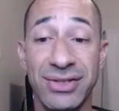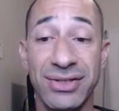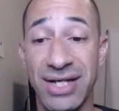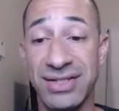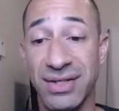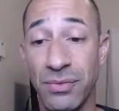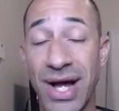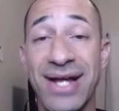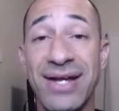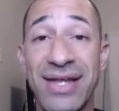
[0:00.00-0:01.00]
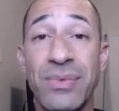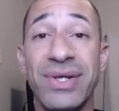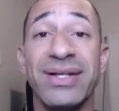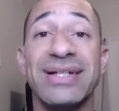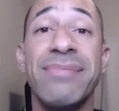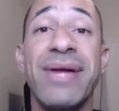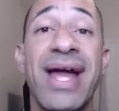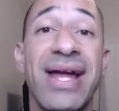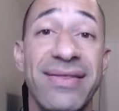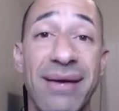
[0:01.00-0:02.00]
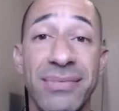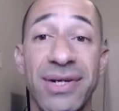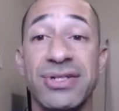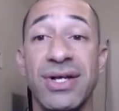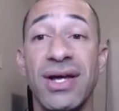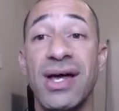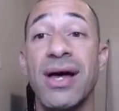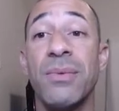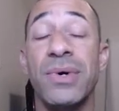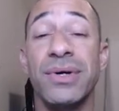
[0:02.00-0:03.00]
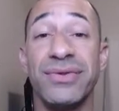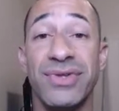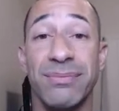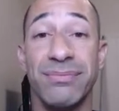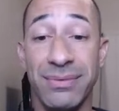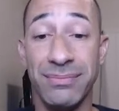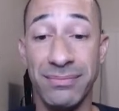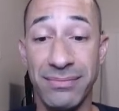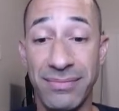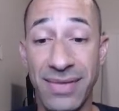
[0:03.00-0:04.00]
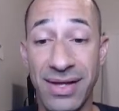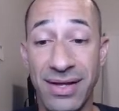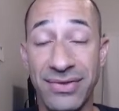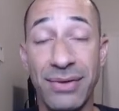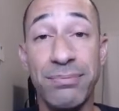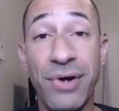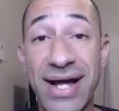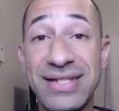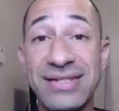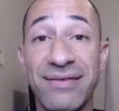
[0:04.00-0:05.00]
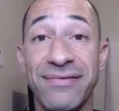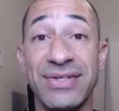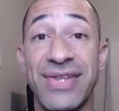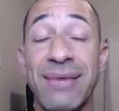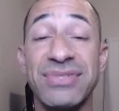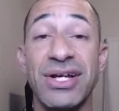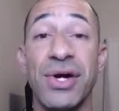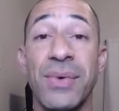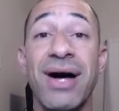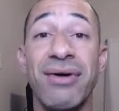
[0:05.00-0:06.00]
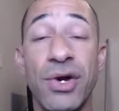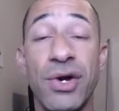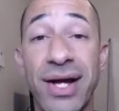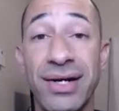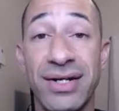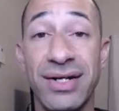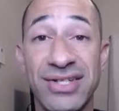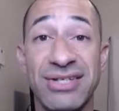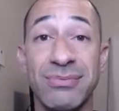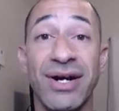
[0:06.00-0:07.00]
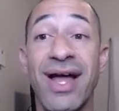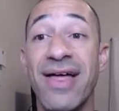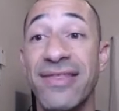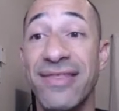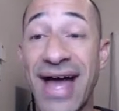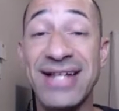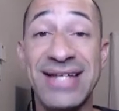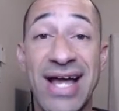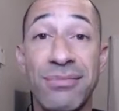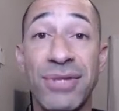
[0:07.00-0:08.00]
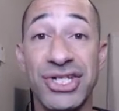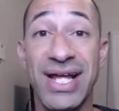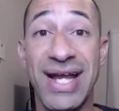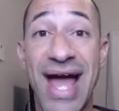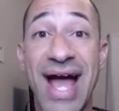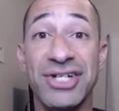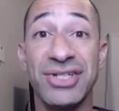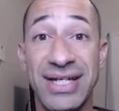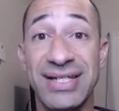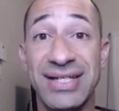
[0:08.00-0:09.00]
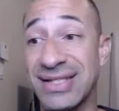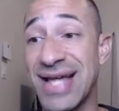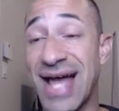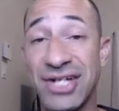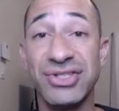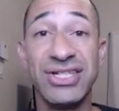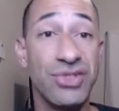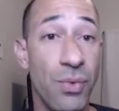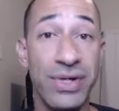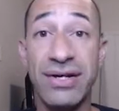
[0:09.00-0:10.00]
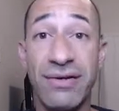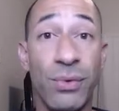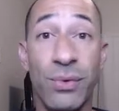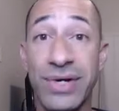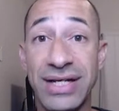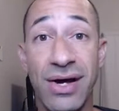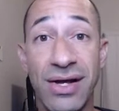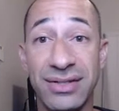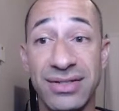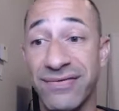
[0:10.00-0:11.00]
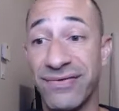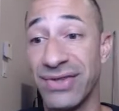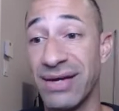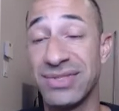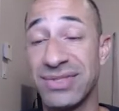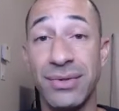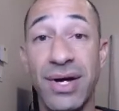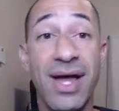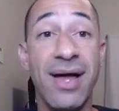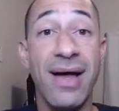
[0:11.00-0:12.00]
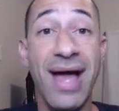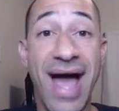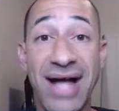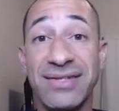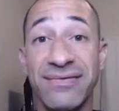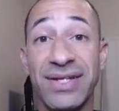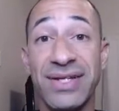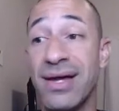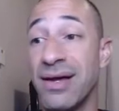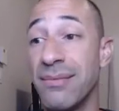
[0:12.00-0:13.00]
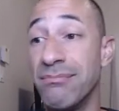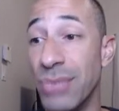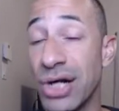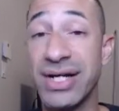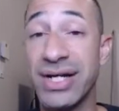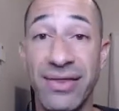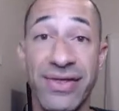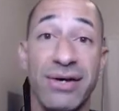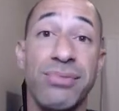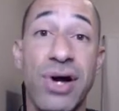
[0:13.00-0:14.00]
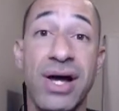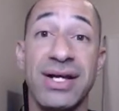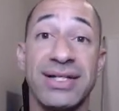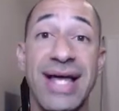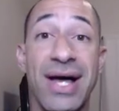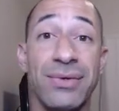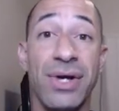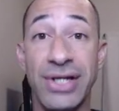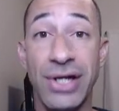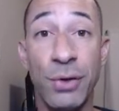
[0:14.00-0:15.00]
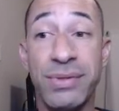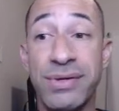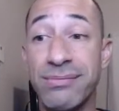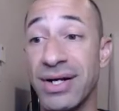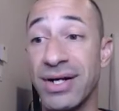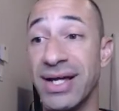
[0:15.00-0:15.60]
address? Why are they willing to pay that much? Well, the price for them to go out and acquire a customer, that's how much it actually is. It's actually $20 to $40 for them to actively market their products out on the open market.